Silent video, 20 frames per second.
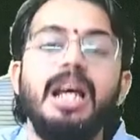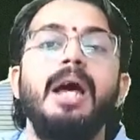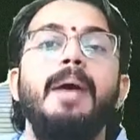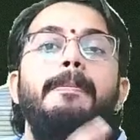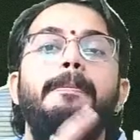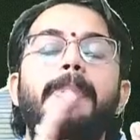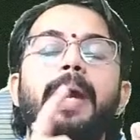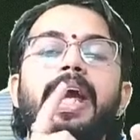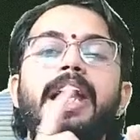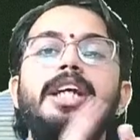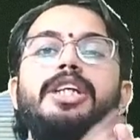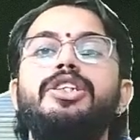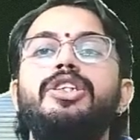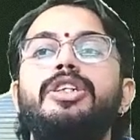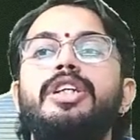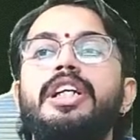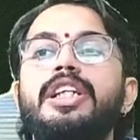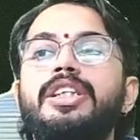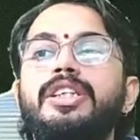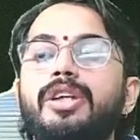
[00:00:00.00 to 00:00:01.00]
Payee should
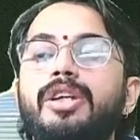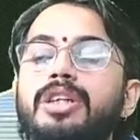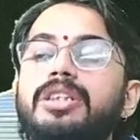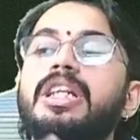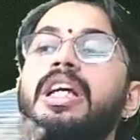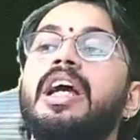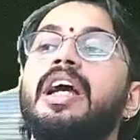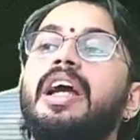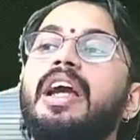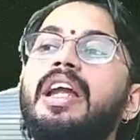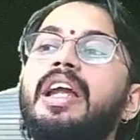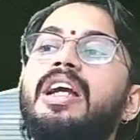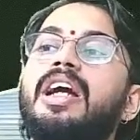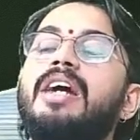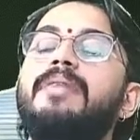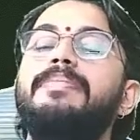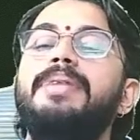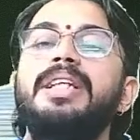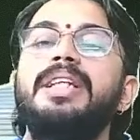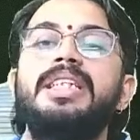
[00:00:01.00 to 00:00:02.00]
disclose income
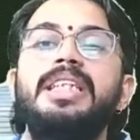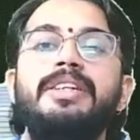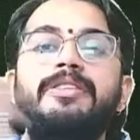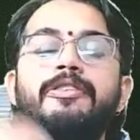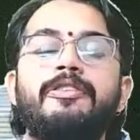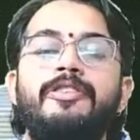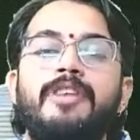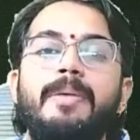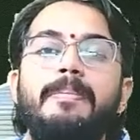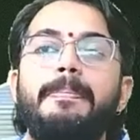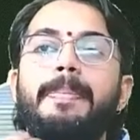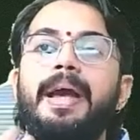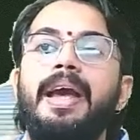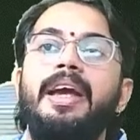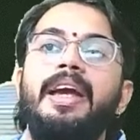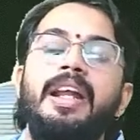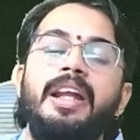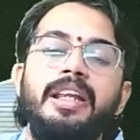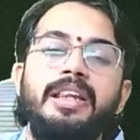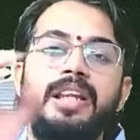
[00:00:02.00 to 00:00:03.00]
received from payer
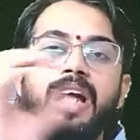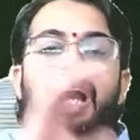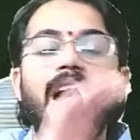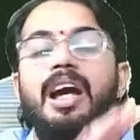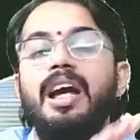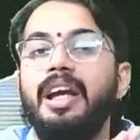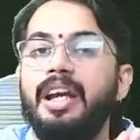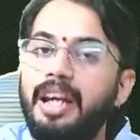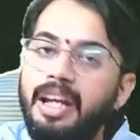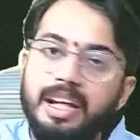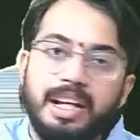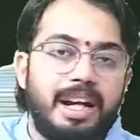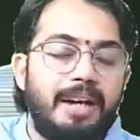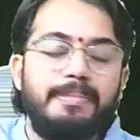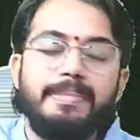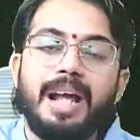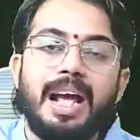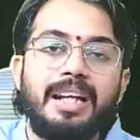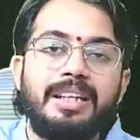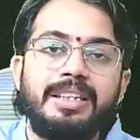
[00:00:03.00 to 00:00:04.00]
in the income
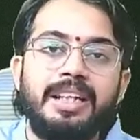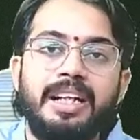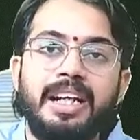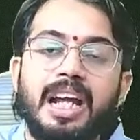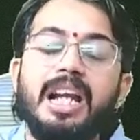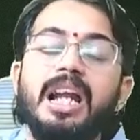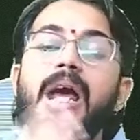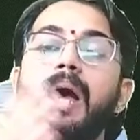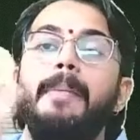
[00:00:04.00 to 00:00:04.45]
tax return.